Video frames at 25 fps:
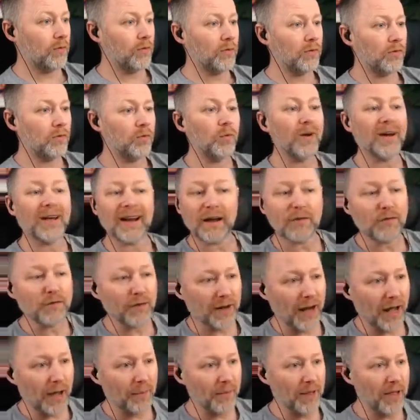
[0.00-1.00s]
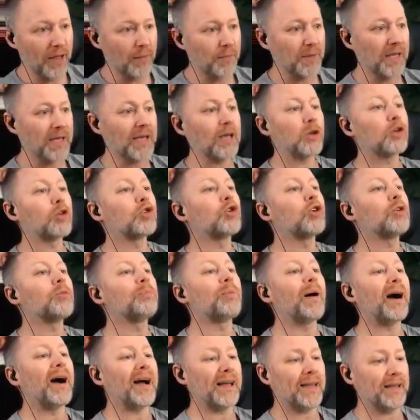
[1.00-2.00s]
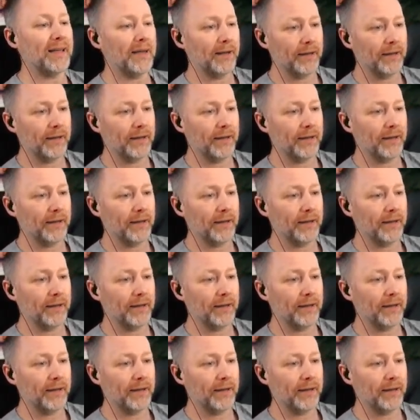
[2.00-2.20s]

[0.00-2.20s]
wherever I may be. Goodbye.